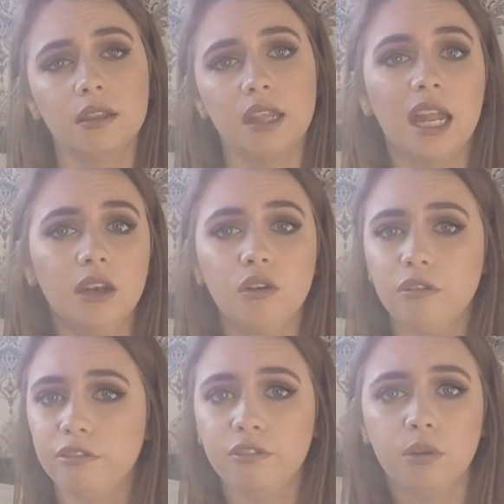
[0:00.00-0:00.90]
they're
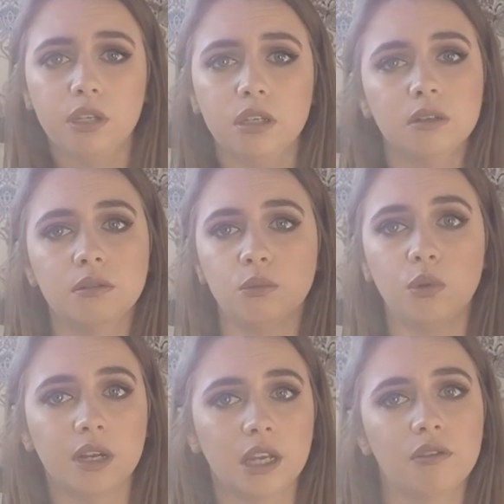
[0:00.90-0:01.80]
not for your
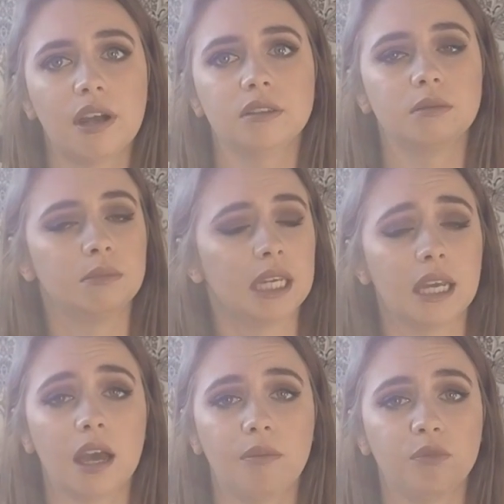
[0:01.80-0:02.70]
walking around and
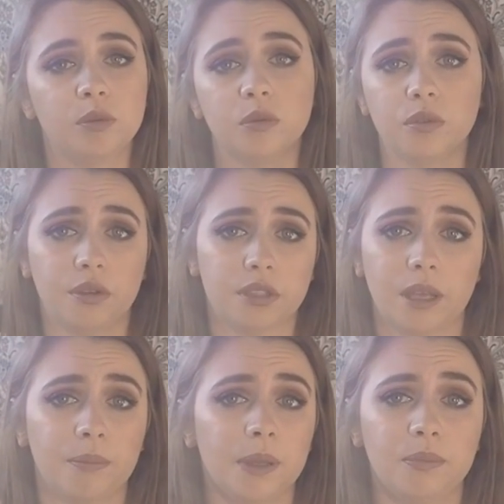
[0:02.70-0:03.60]
being comfortable, although
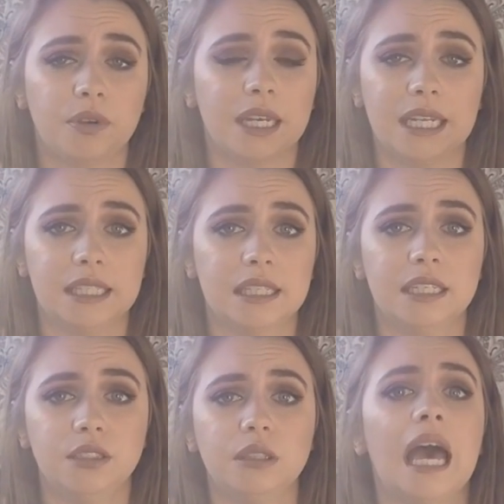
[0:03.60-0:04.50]
some people can
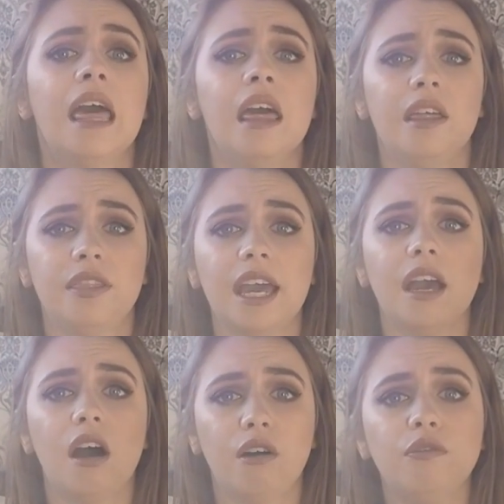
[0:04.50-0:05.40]
easily do that.
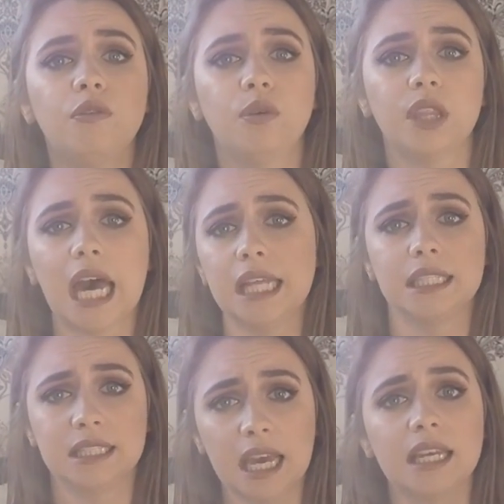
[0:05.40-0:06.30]
They are for
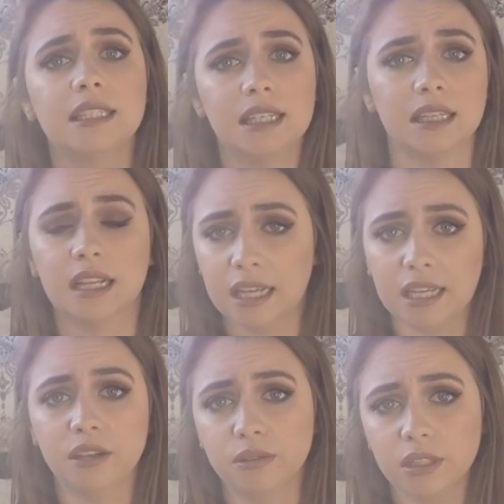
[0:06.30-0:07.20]
that sex in the
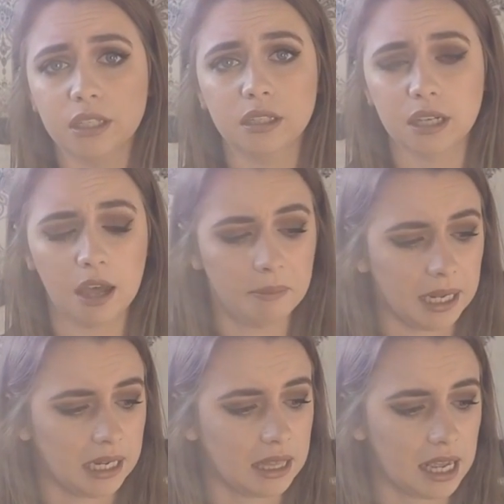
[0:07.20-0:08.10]
heel look. I
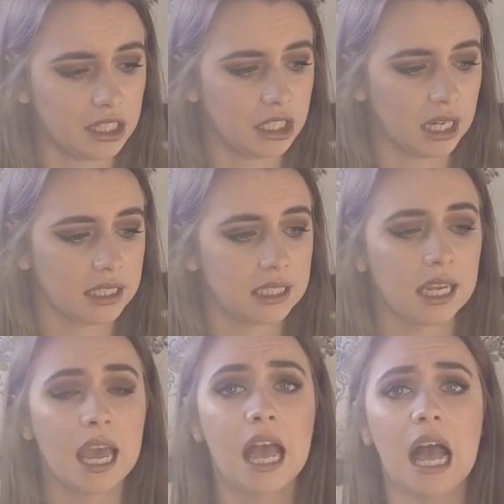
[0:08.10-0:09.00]
mean, they're
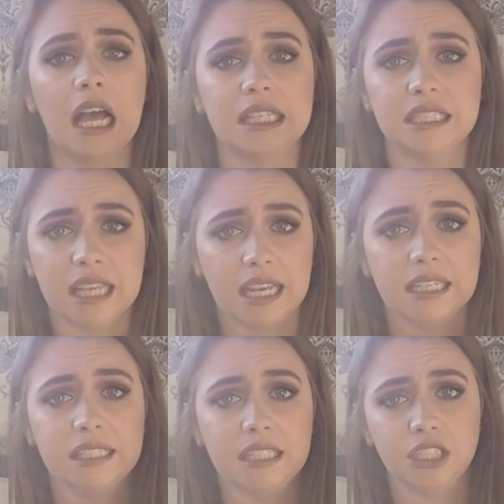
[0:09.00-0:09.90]
just a
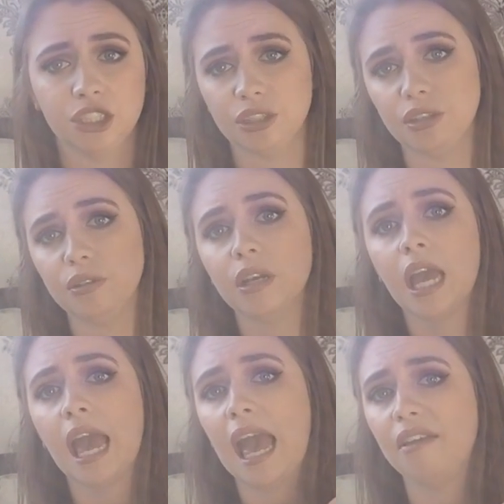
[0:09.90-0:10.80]
sexy shoe.
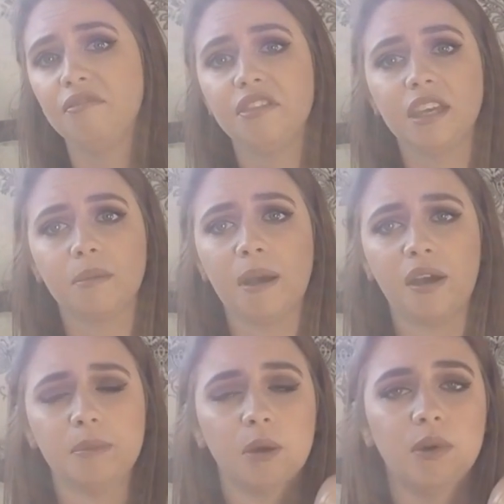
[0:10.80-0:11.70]
Everything
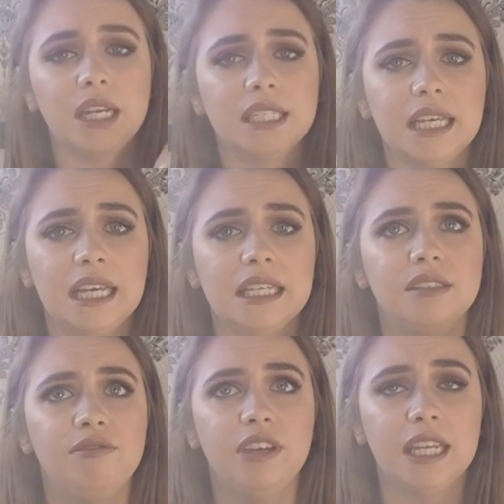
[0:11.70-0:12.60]
about him. I went to
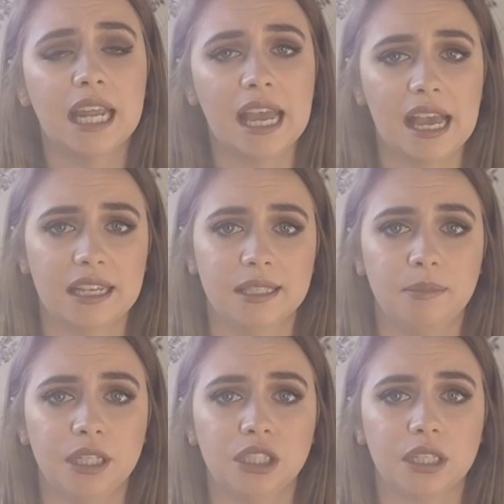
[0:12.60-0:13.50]
his V&A
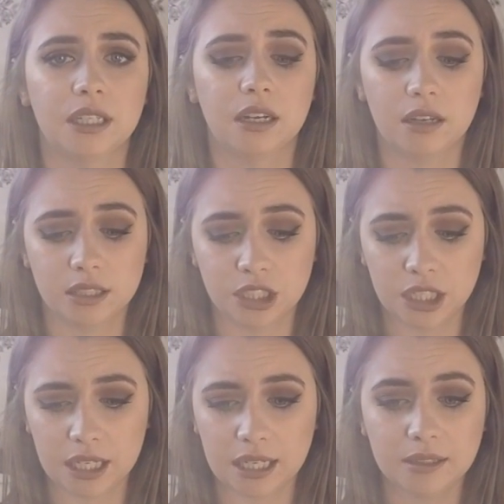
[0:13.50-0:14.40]
exhibition last
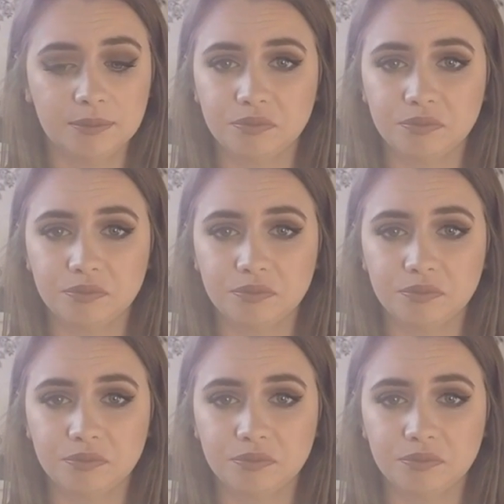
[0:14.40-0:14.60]
year